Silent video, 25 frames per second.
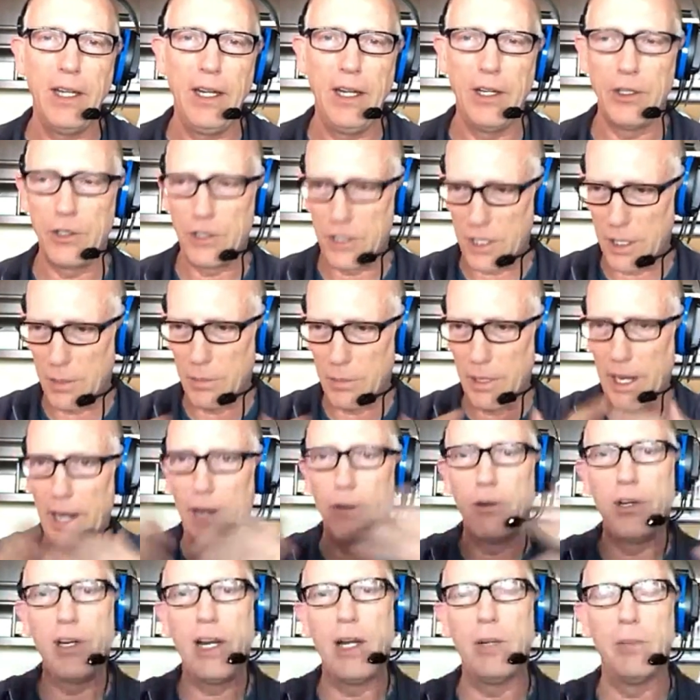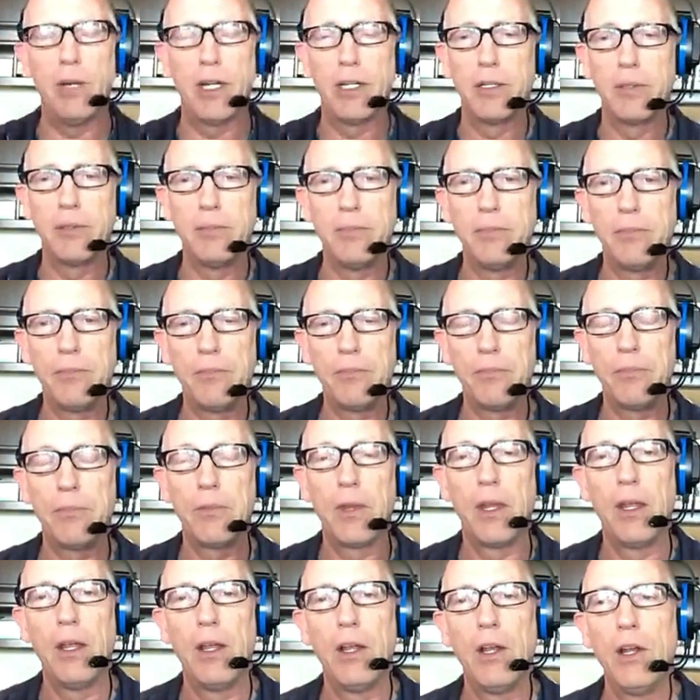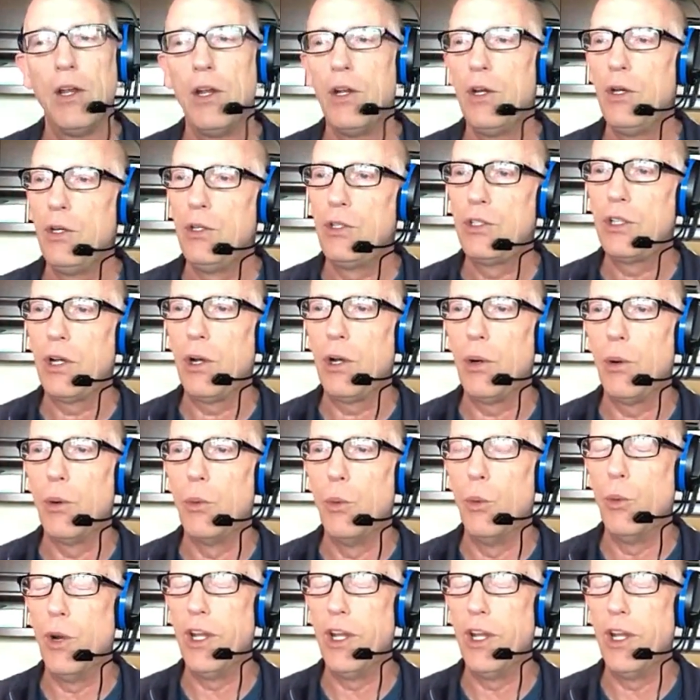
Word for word: is some entertainment. So